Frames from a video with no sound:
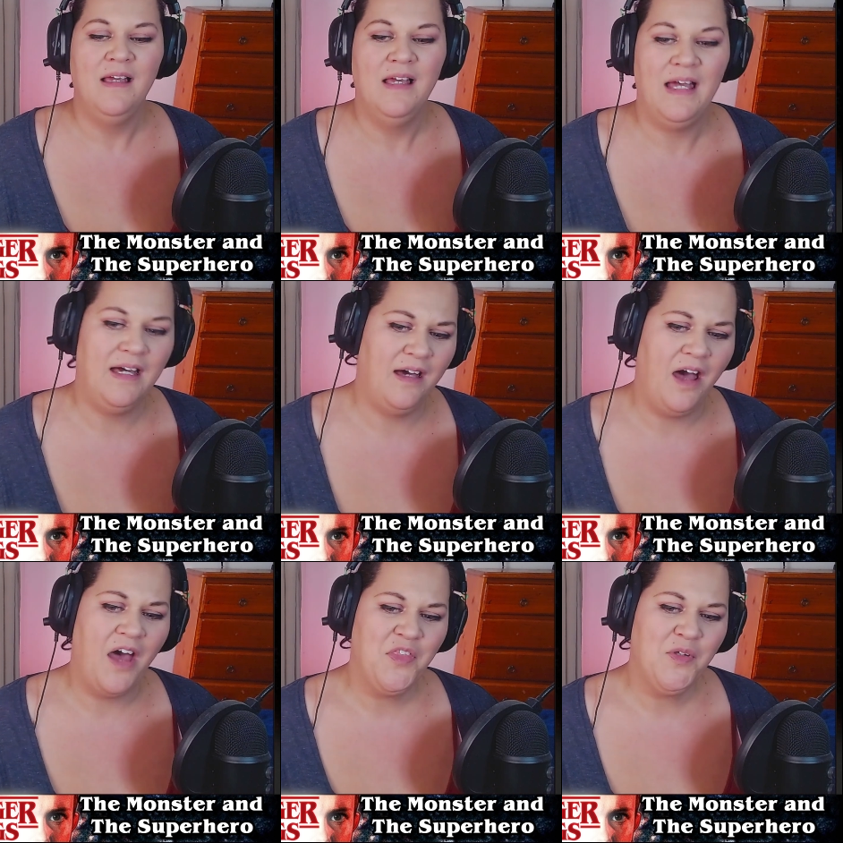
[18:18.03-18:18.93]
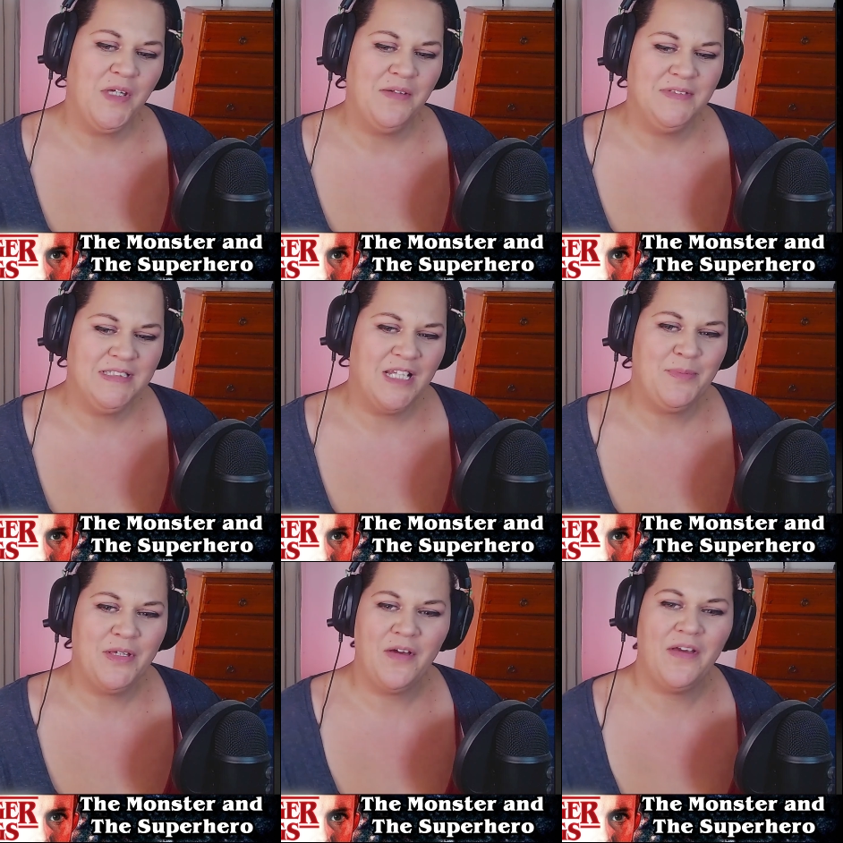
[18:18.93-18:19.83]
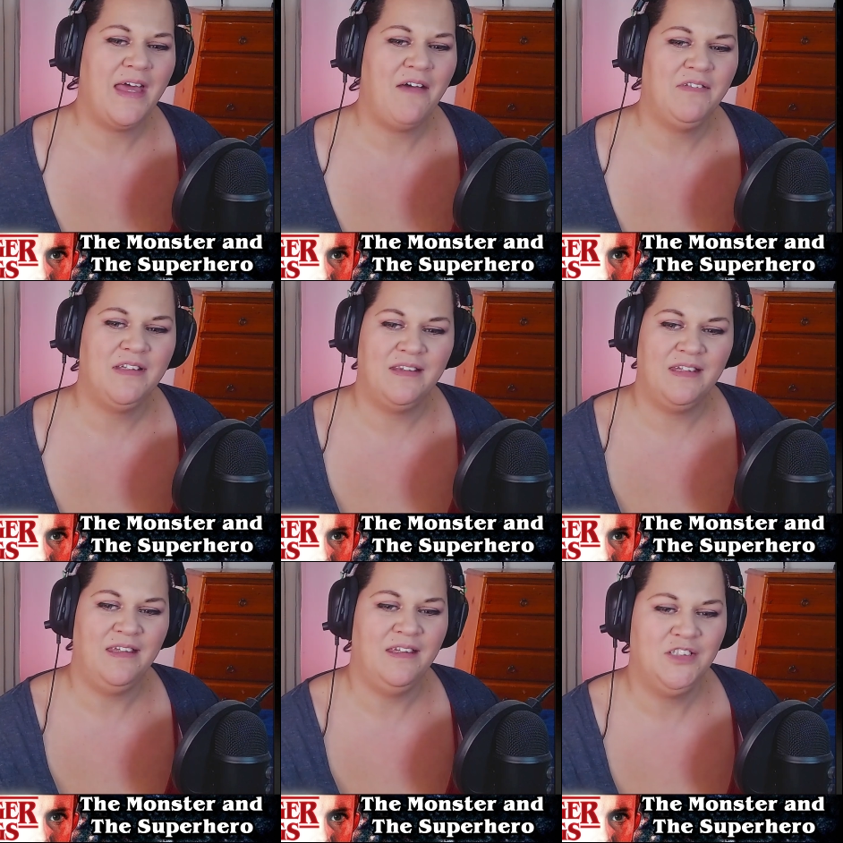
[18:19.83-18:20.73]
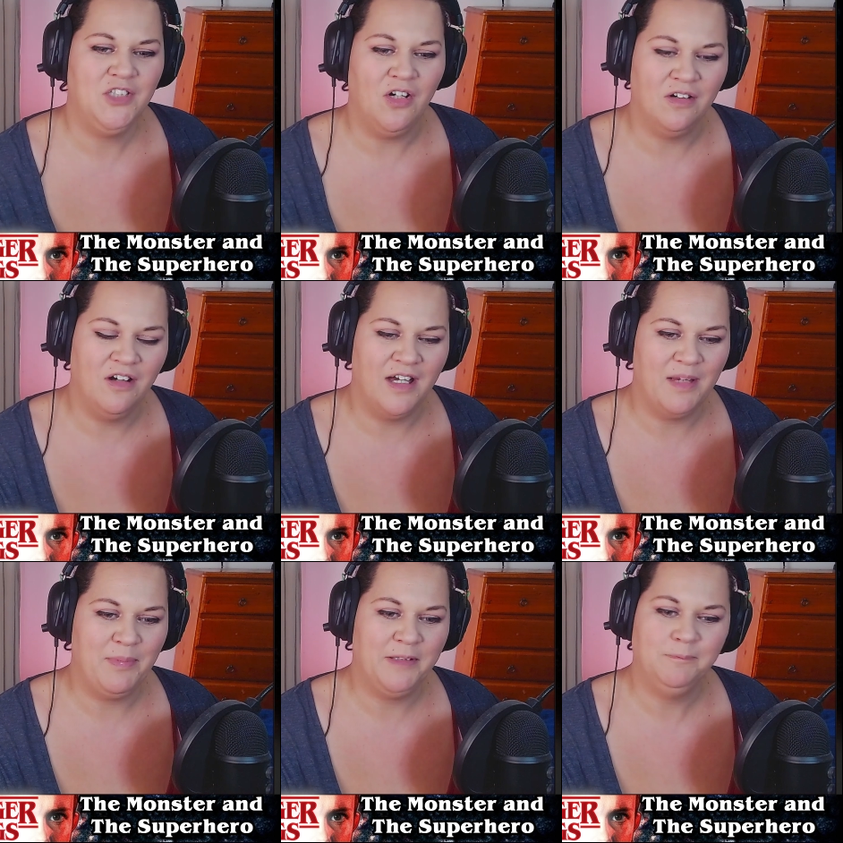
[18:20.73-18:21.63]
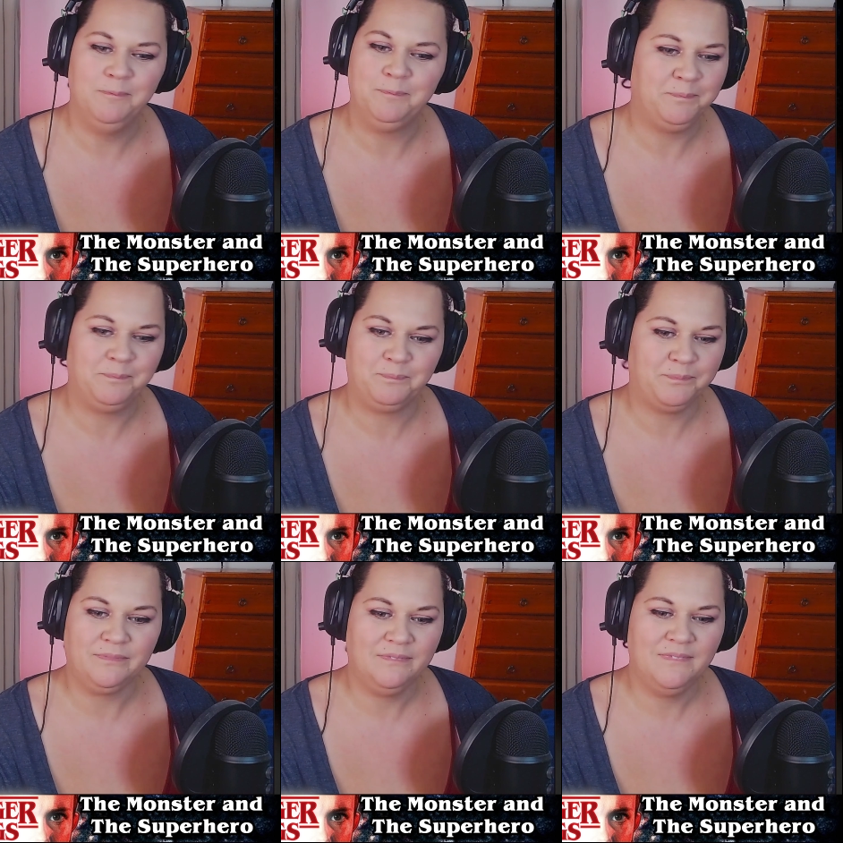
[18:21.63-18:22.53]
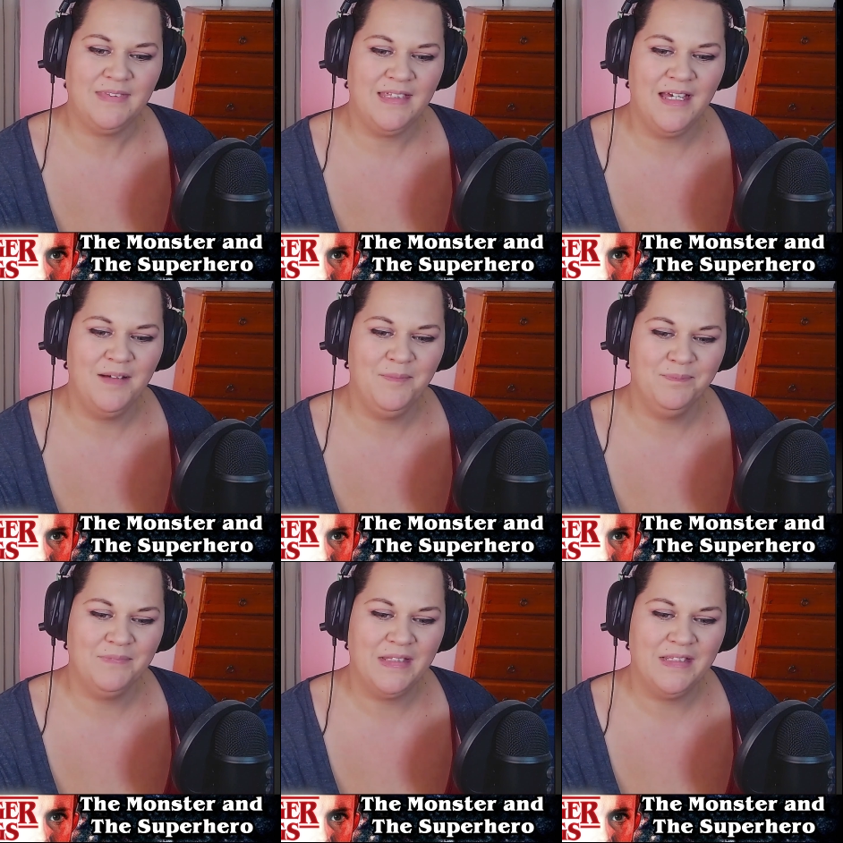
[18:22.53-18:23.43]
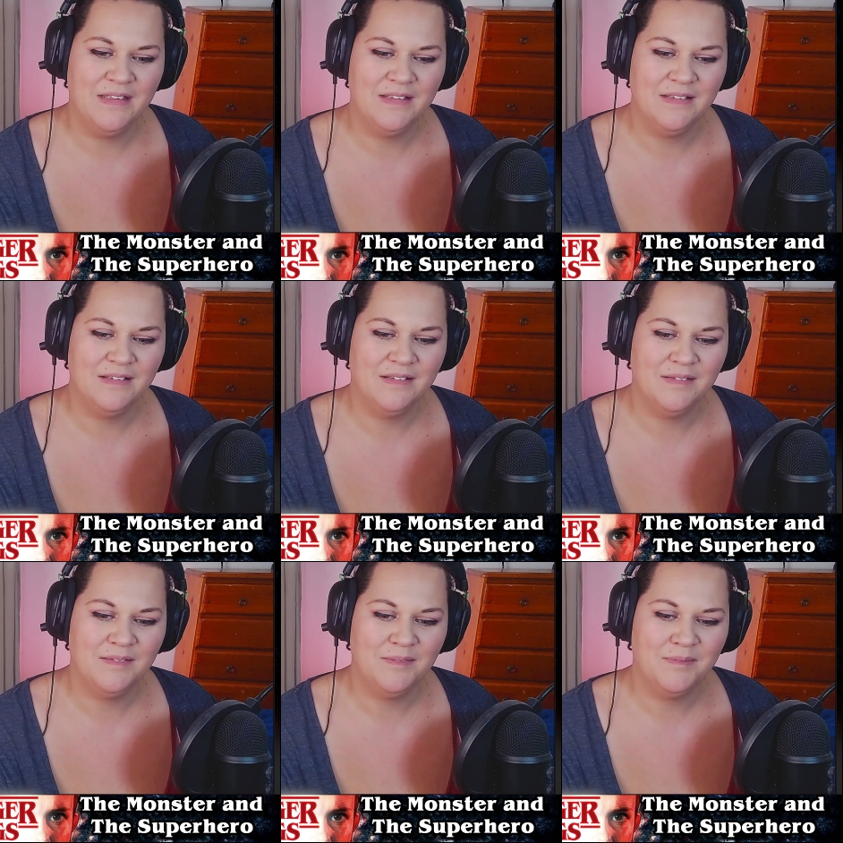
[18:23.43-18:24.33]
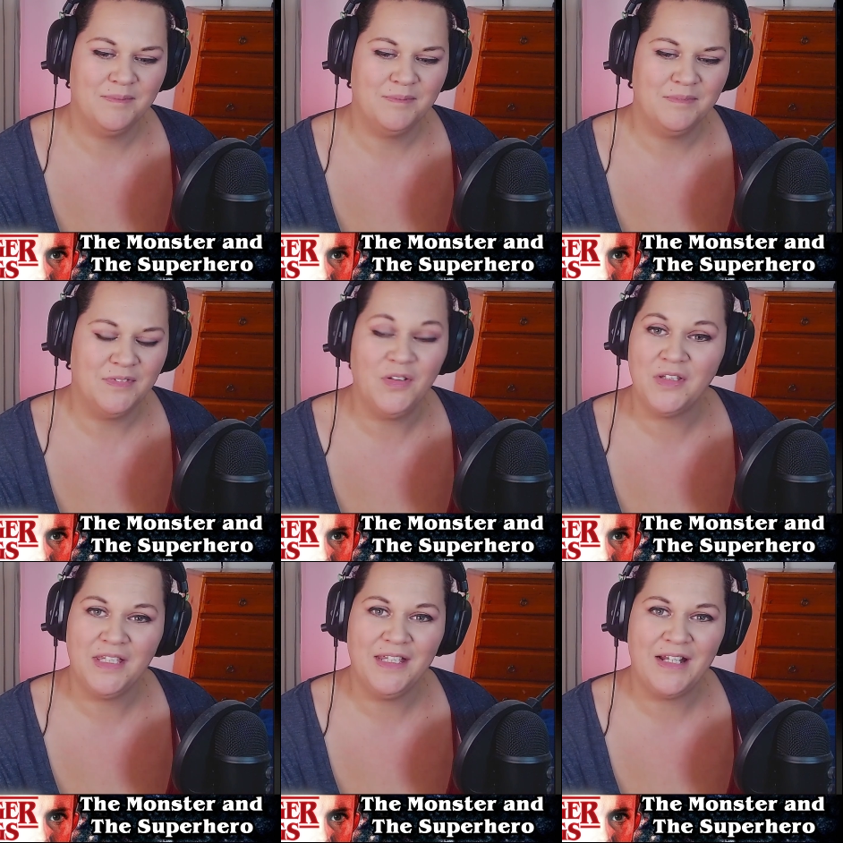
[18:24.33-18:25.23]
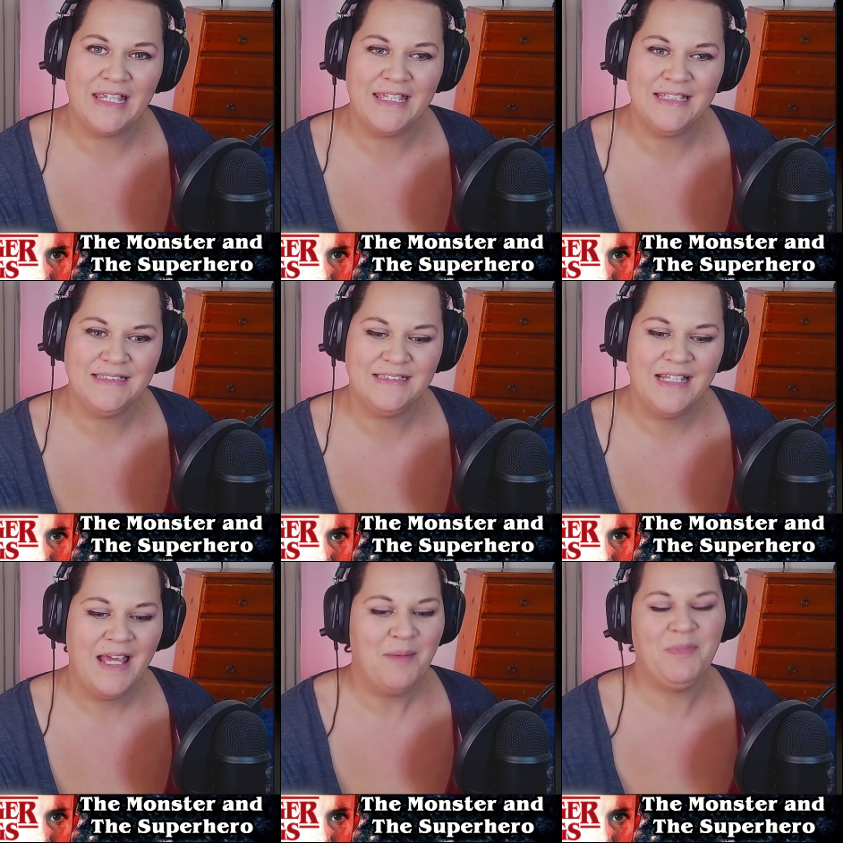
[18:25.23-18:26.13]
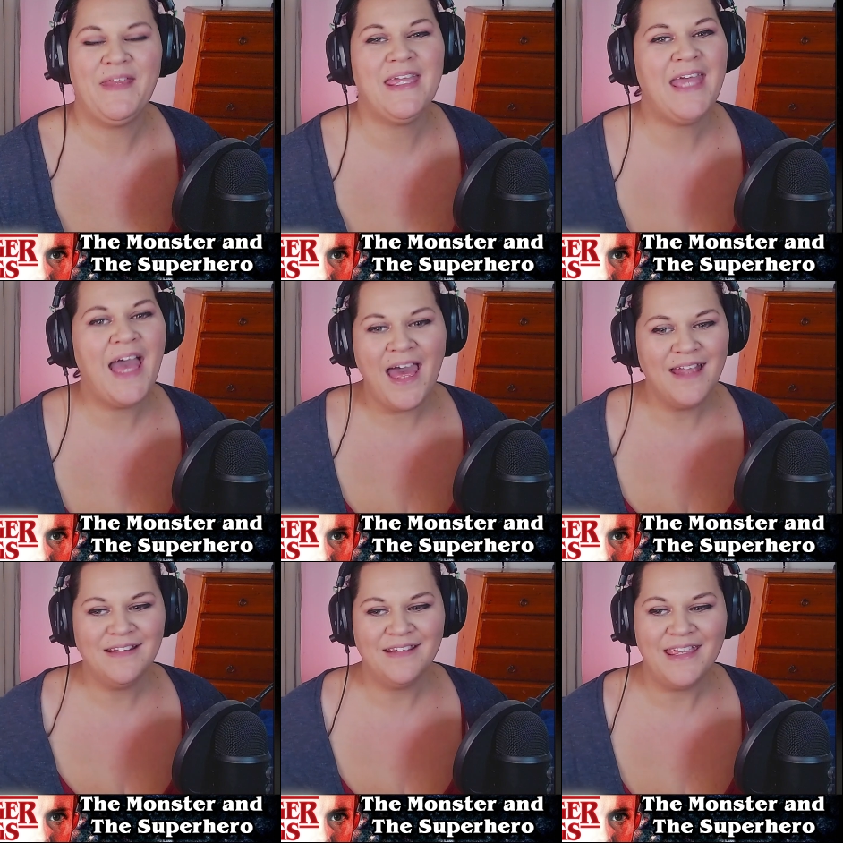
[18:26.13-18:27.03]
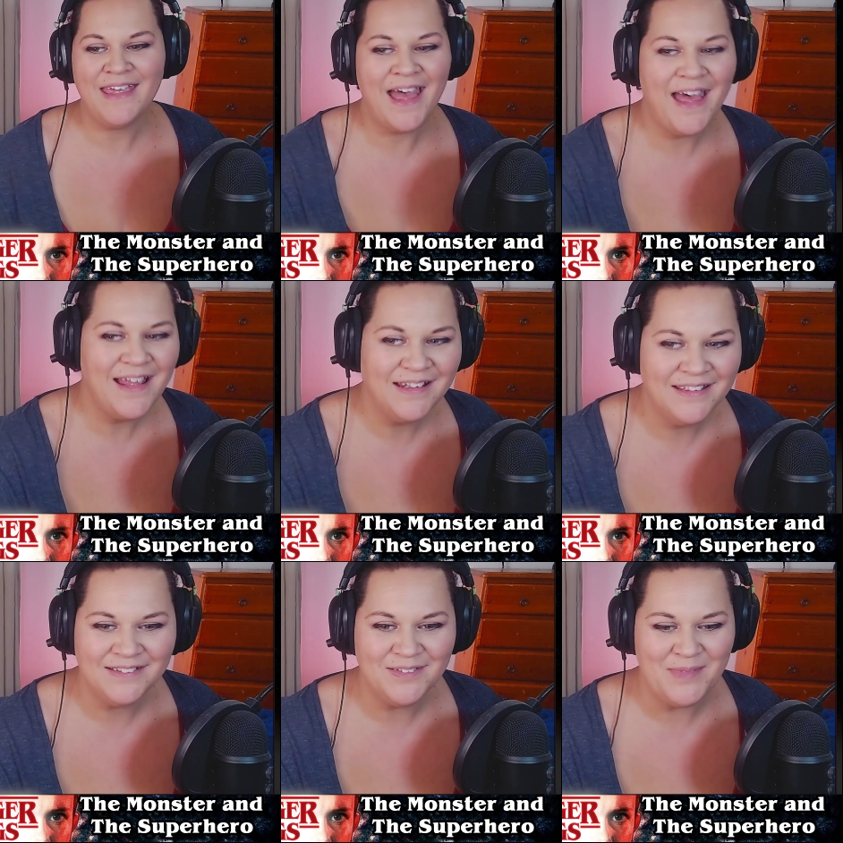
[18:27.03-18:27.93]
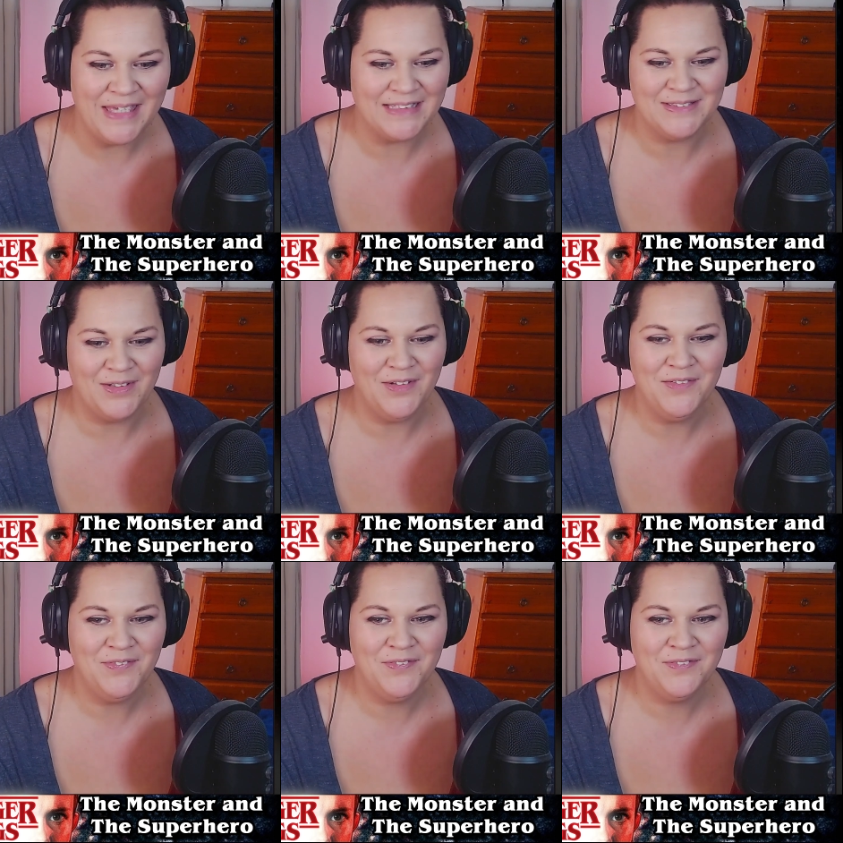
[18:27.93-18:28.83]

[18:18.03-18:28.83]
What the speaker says: I thought he was going to be going after the jock guy, but not yet, I guess. But they can't kill Max off.